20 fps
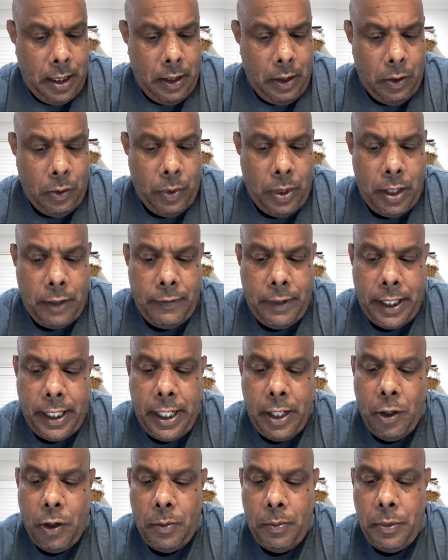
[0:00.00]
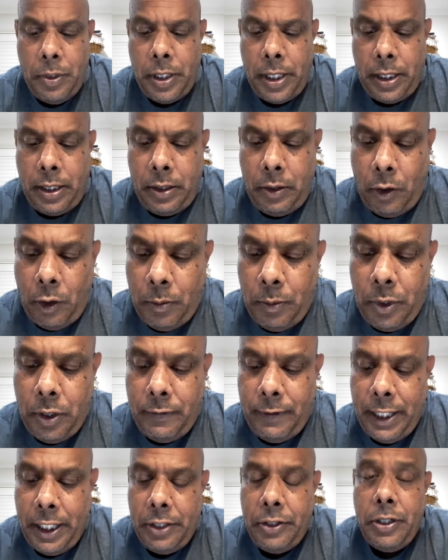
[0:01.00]
One of the key
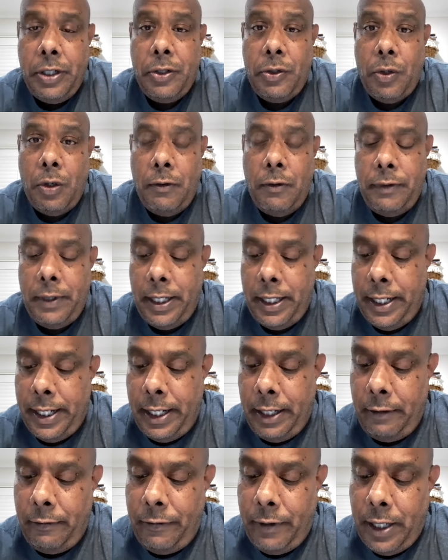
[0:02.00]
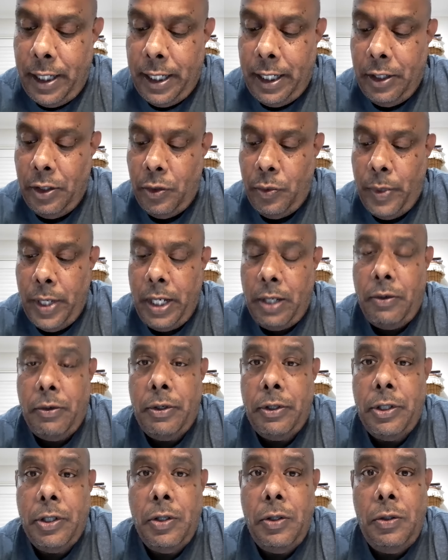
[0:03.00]
observations often identified is where
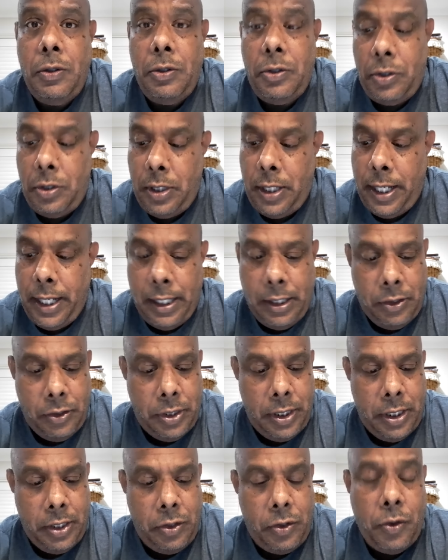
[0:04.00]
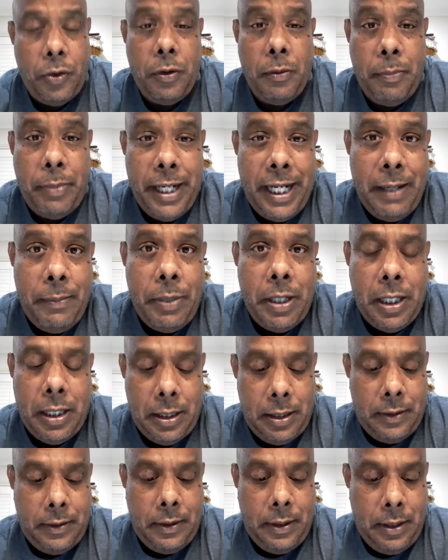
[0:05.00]
controls exist on paper
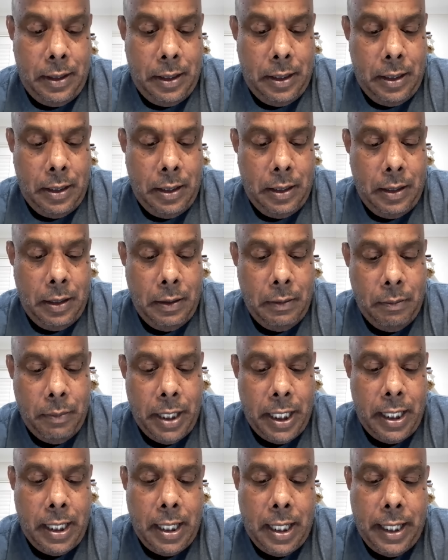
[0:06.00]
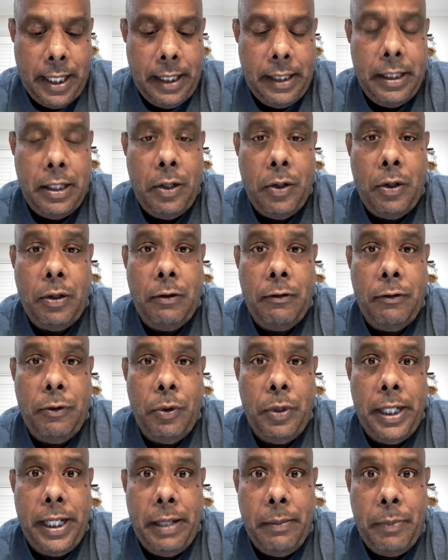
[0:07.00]
but are either not
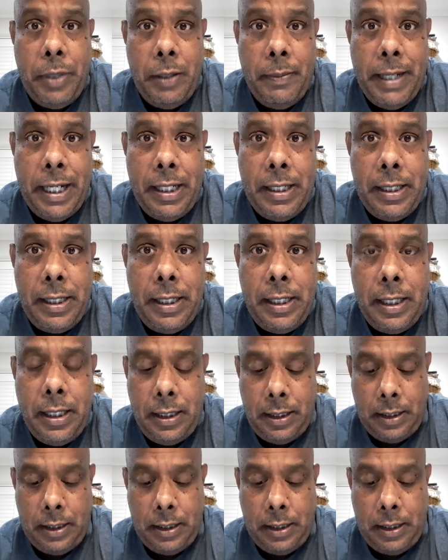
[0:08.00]
fully implemented,